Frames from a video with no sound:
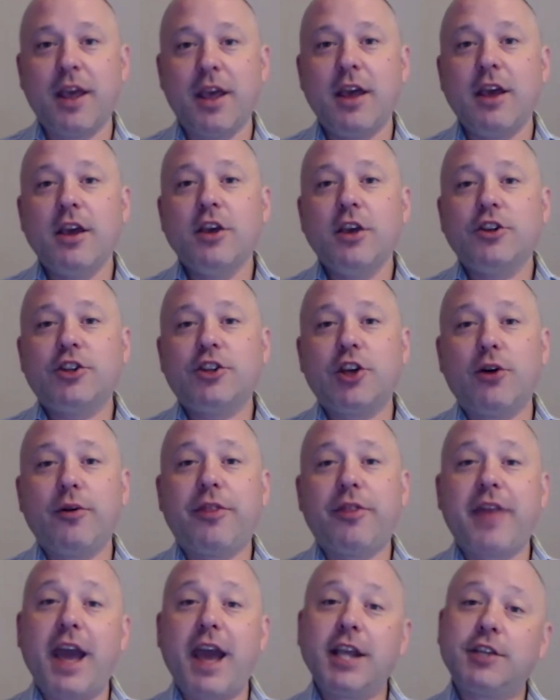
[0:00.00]
So
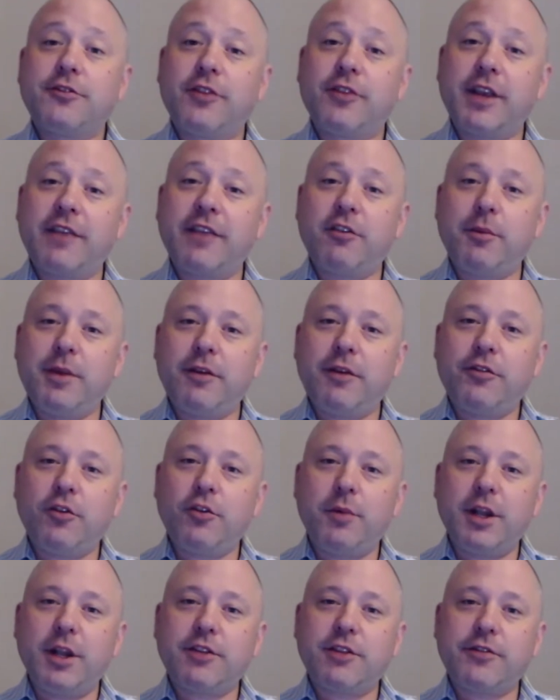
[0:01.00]
thanks for giving me a few
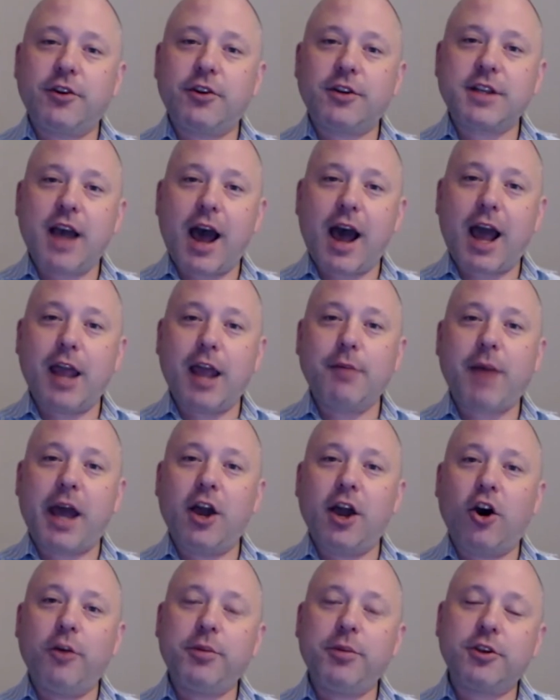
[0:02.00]
minutes of your time. I
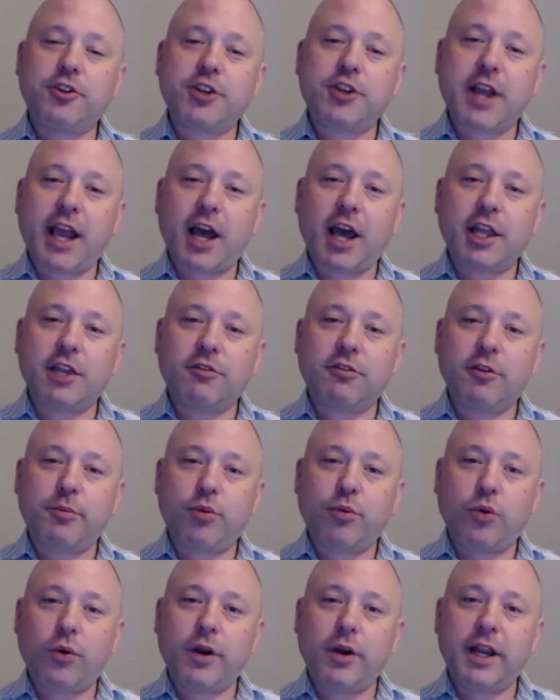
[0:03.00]
hope you'll check out the
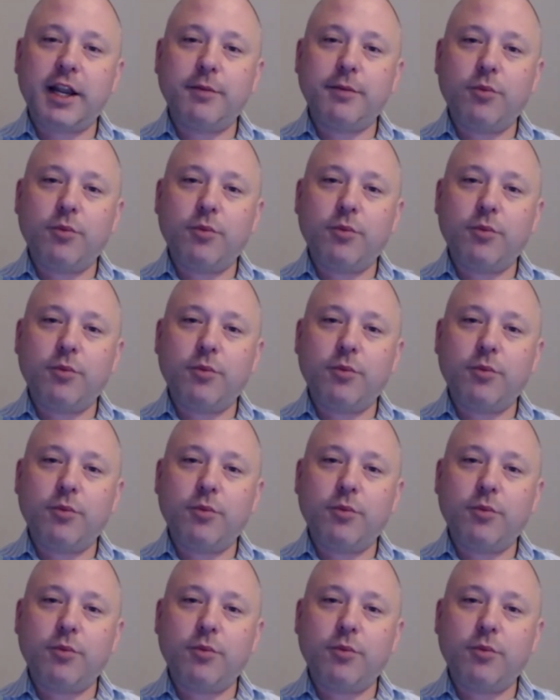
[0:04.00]
report in more